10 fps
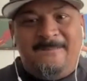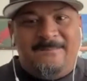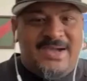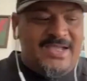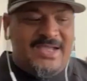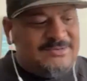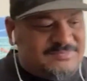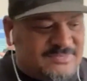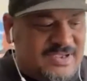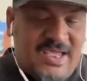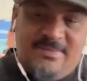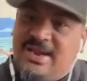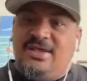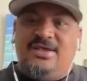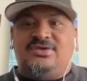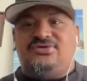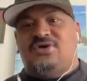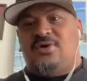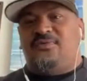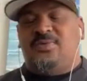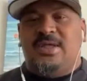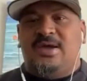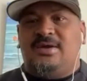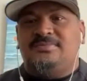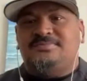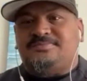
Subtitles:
But yeah, man, it just started from there.